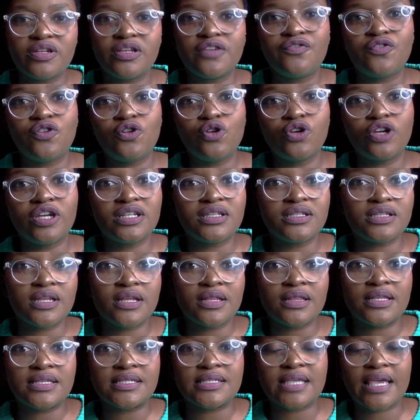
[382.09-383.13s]
If you look at
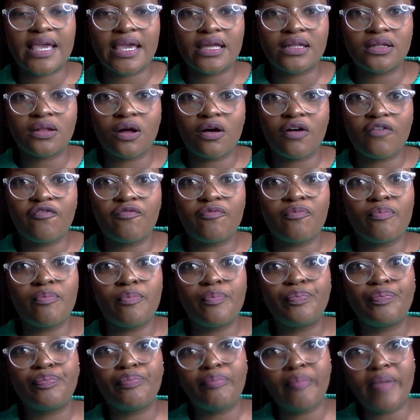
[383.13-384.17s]
the scale of
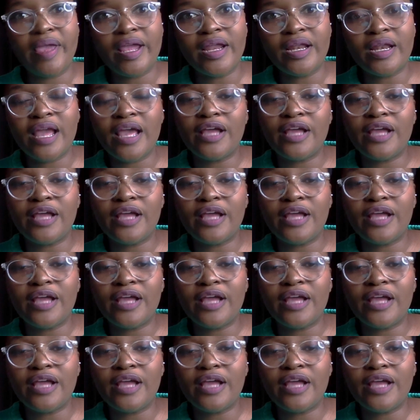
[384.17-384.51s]
men